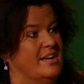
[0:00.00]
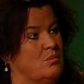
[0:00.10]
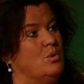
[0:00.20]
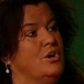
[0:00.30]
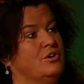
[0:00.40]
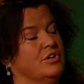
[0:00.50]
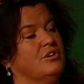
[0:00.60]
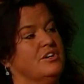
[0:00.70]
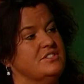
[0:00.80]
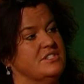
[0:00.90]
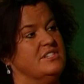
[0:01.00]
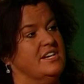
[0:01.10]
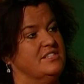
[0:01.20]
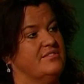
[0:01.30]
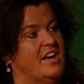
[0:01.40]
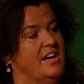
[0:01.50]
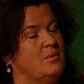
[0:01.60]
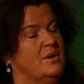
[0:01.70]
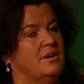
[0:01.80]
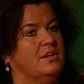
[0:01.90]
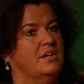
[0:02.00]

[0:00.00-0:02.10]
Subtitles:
were across the state of Iowa.